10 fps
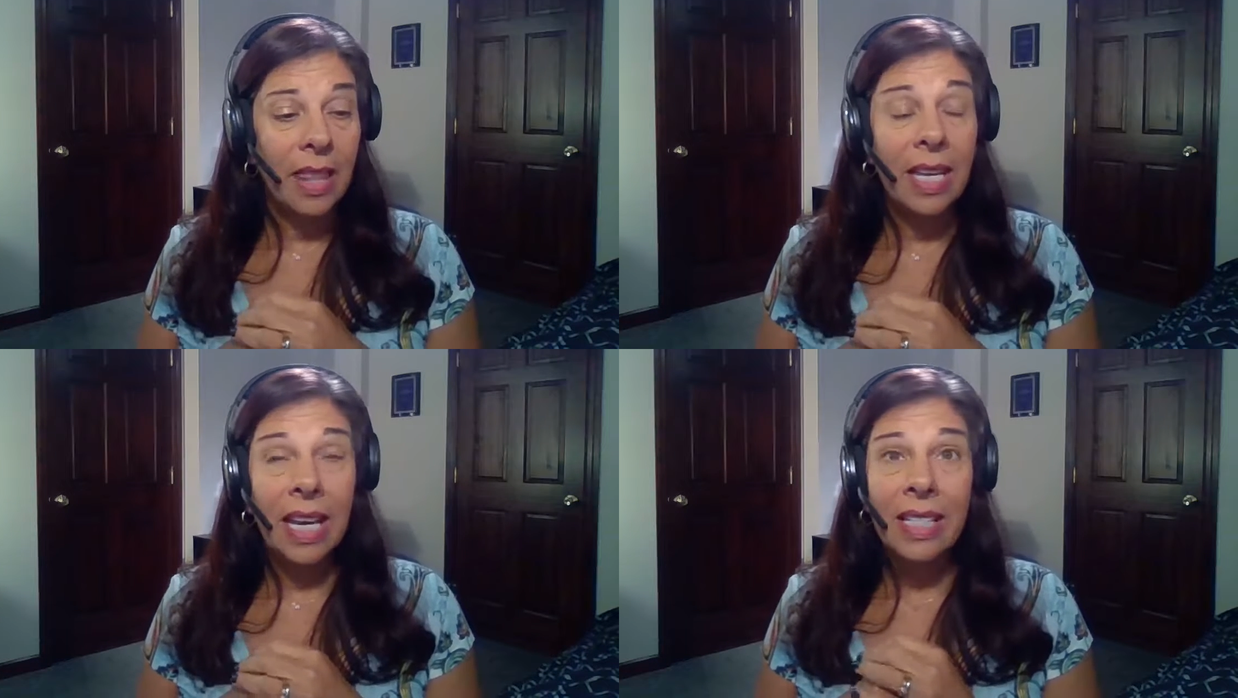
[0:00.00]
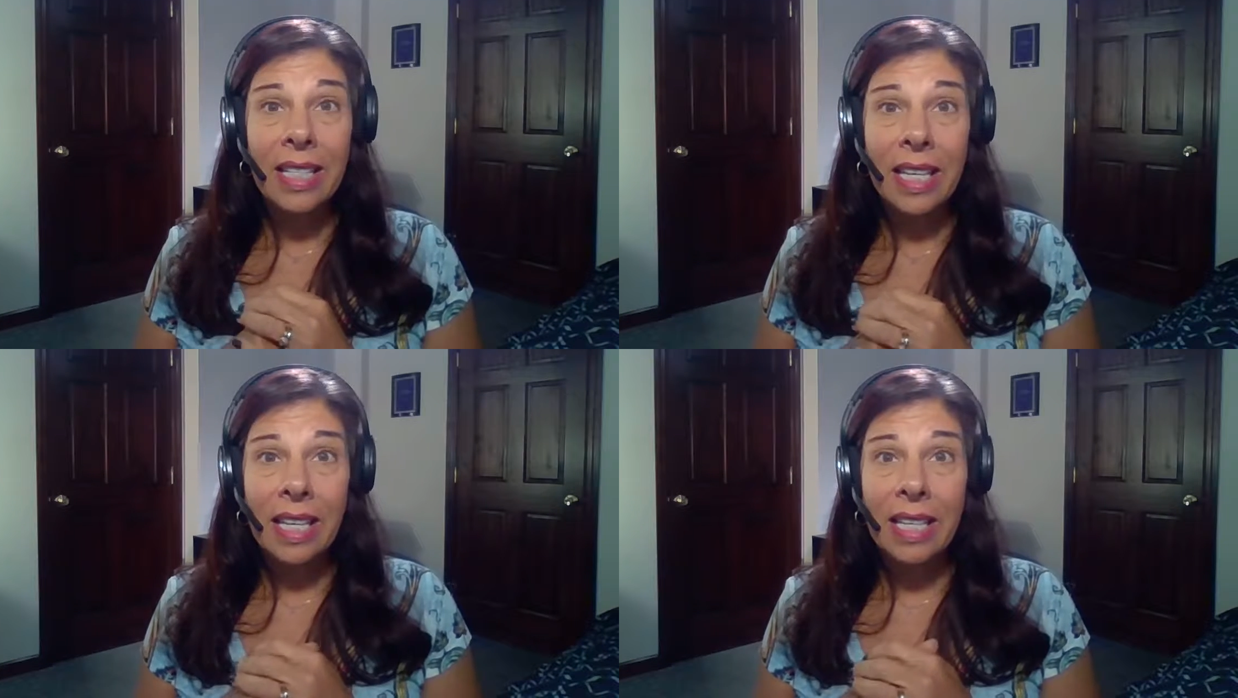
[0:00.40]
The next
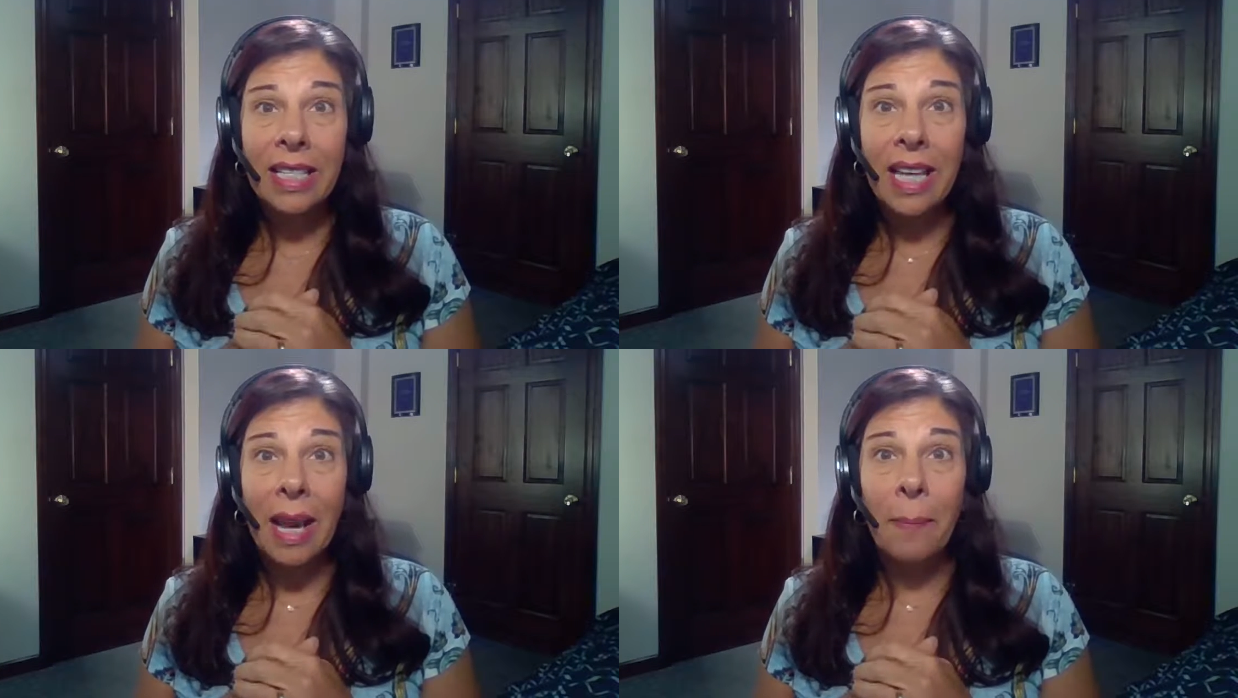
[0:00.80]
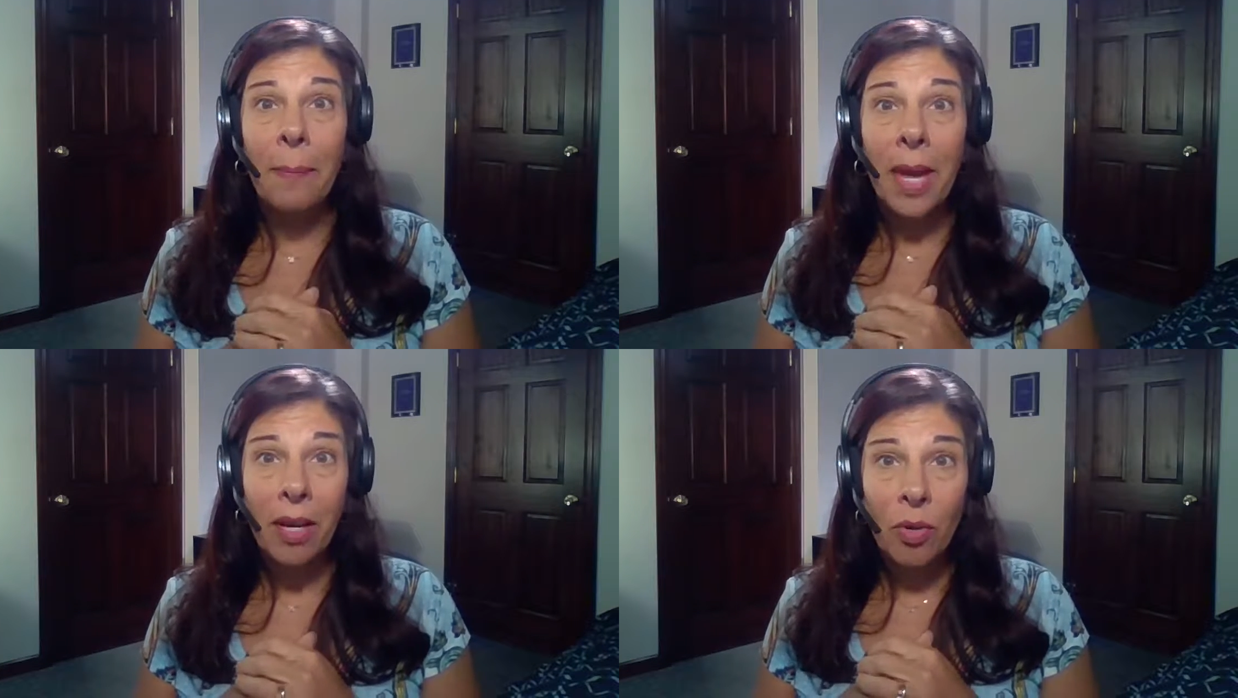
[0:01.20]
thing is a
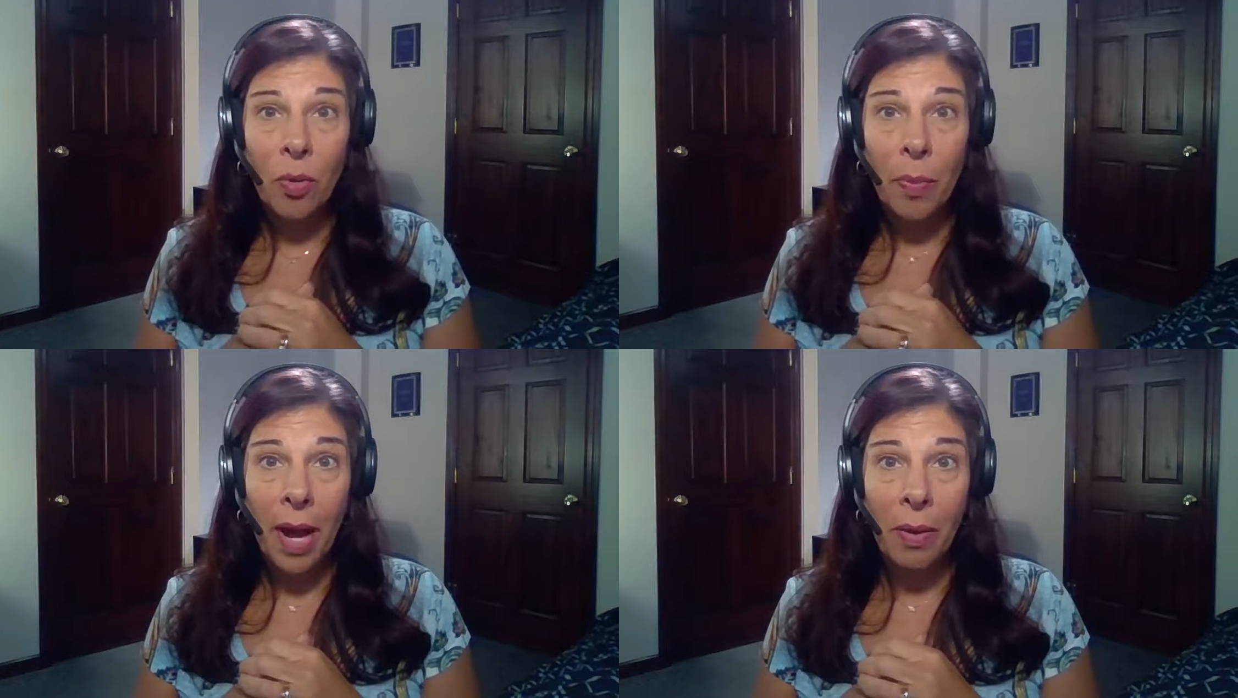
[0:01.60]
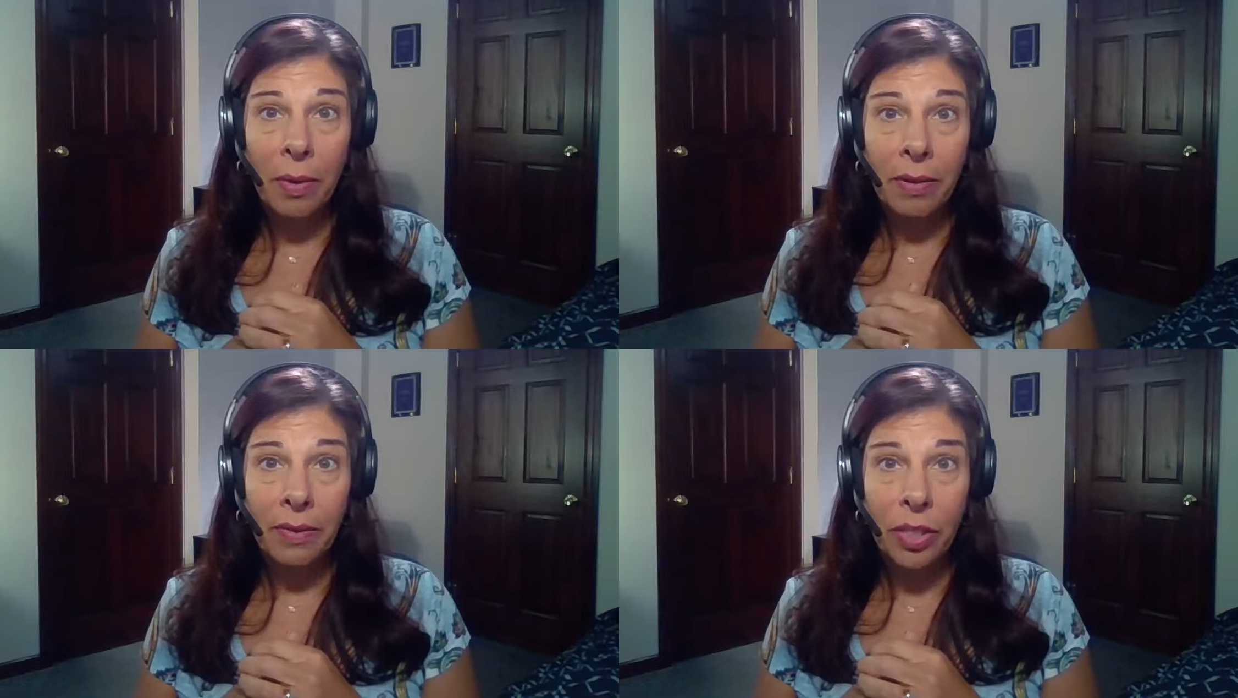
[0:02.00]
medical
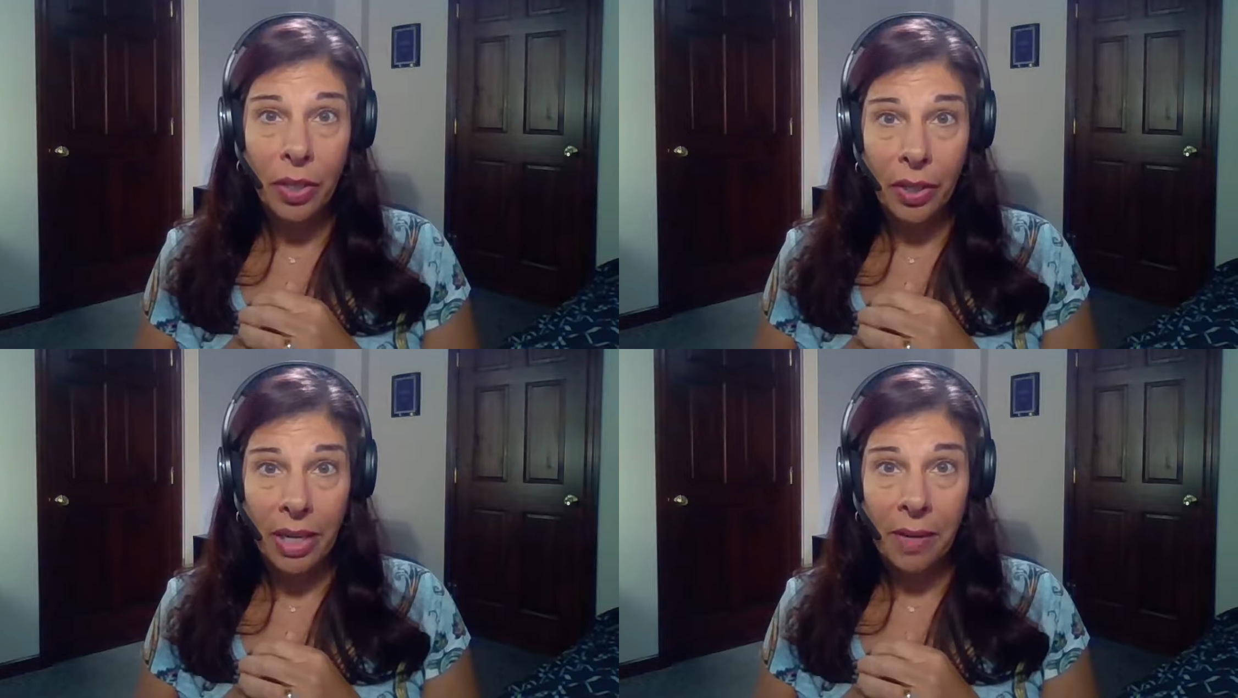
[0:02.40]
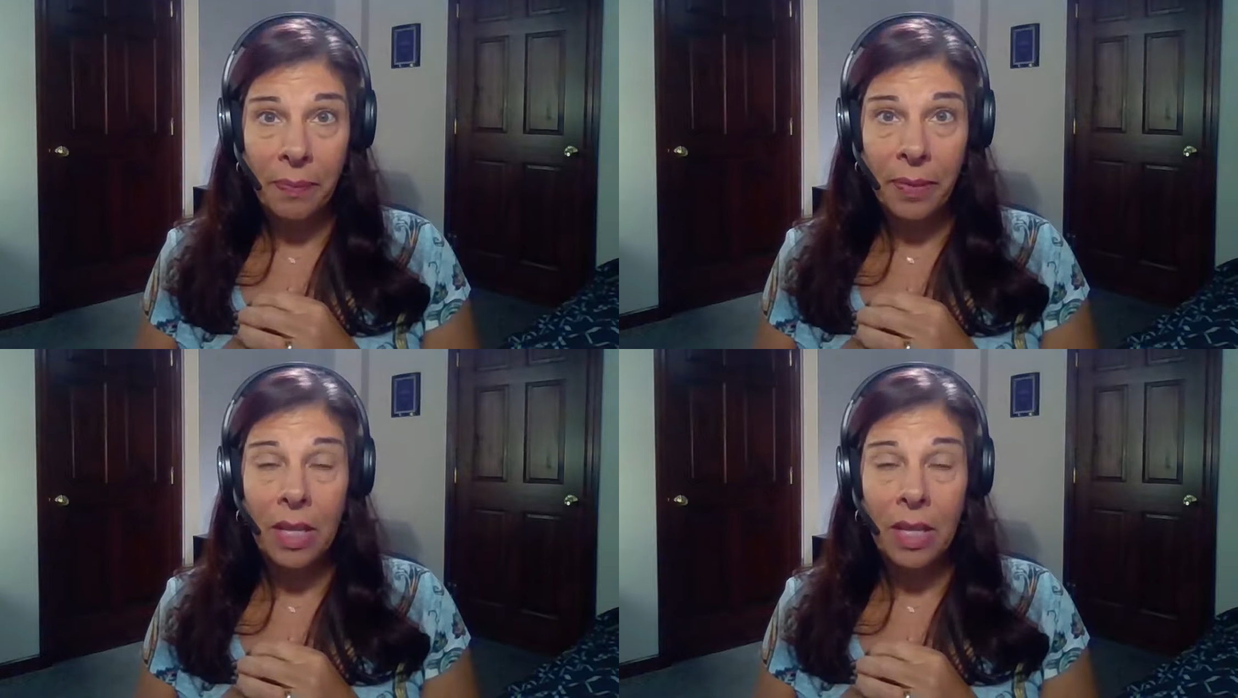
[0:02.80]
power of attorney.